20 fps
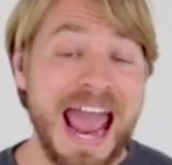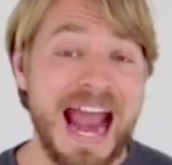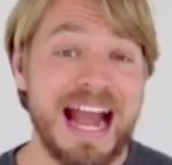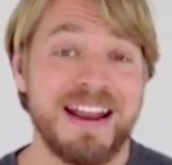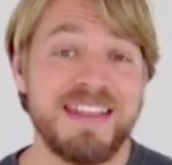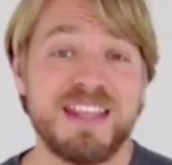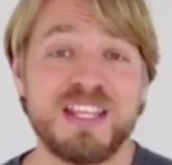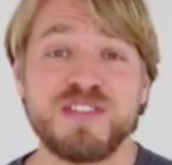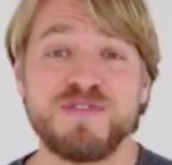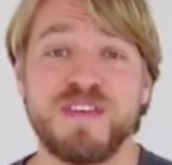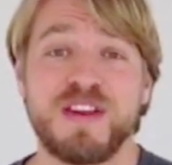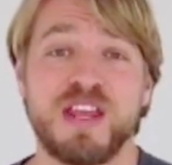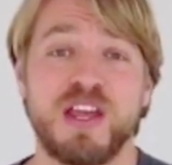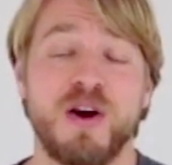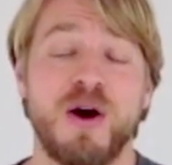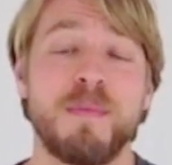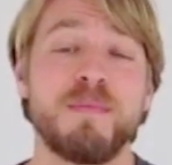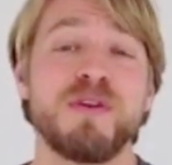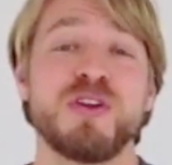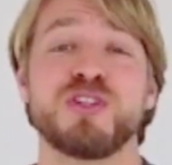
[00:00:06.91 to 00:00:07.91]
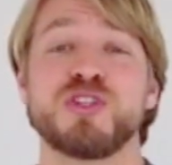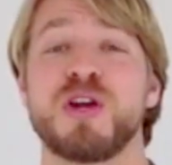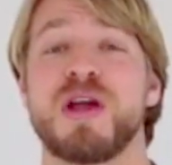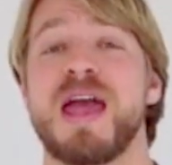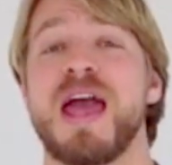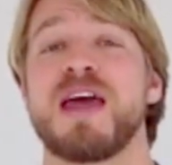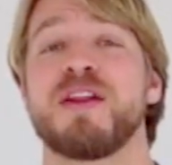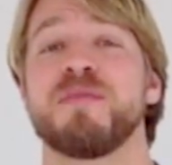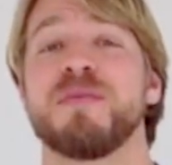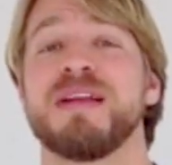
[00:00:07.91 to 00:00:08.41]
and in this video I'm going to show you
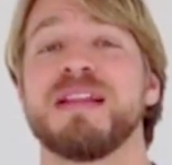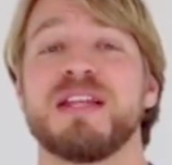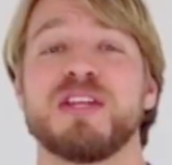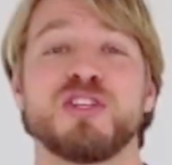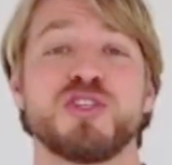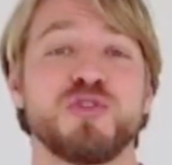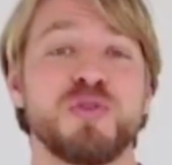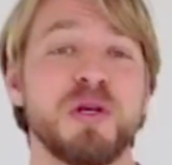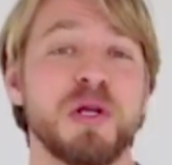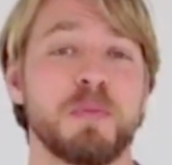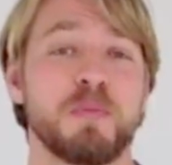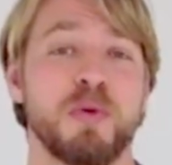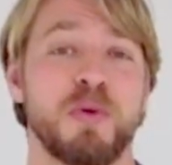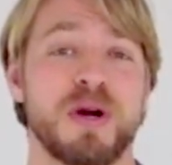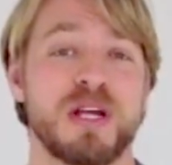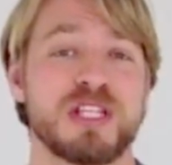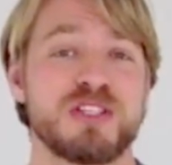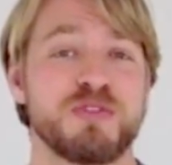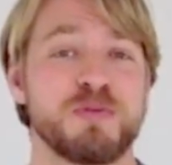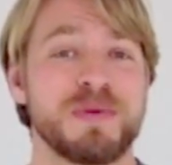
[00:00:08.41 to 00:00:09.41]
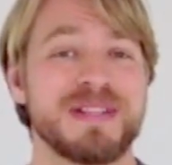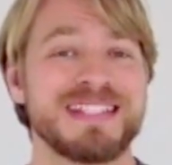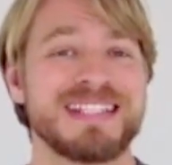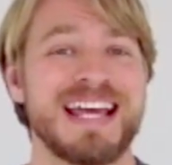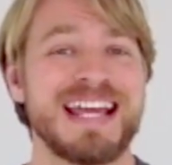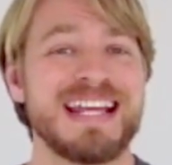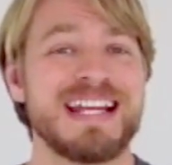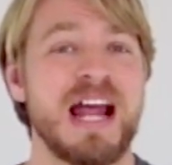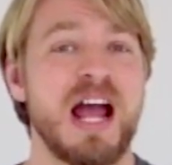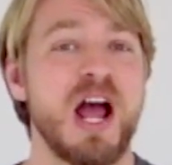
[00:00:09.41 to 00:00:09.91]
how to release trigger points from a
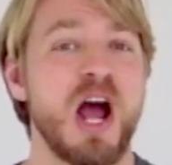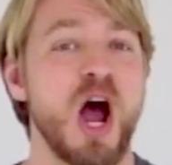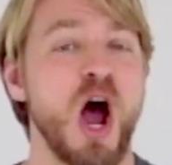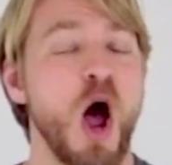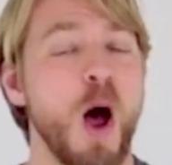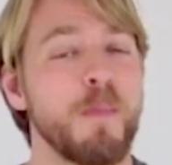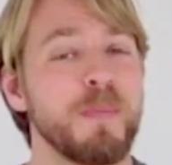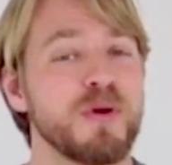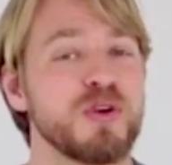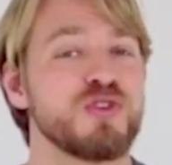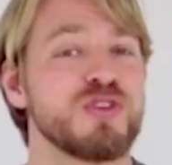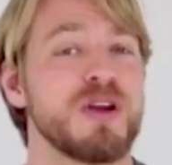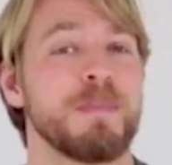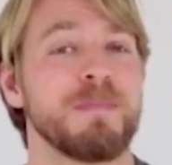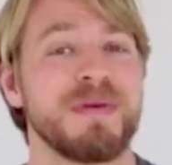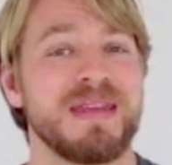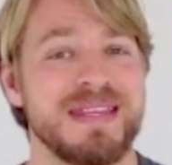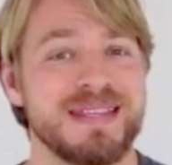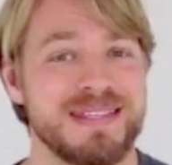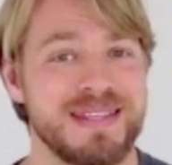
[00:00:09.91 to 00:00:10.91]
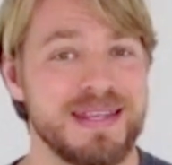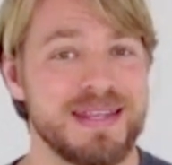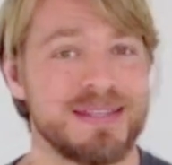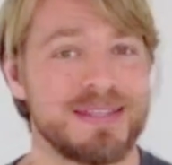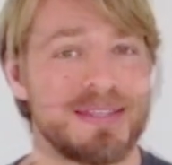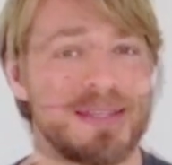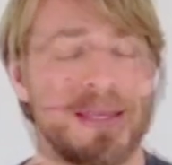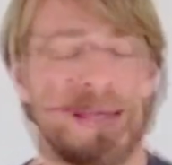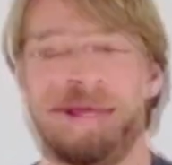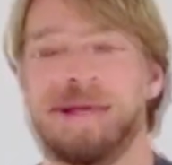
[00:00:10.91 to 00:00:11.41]
tight upper
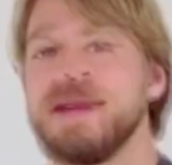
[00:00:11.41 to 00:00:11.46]
trapezius.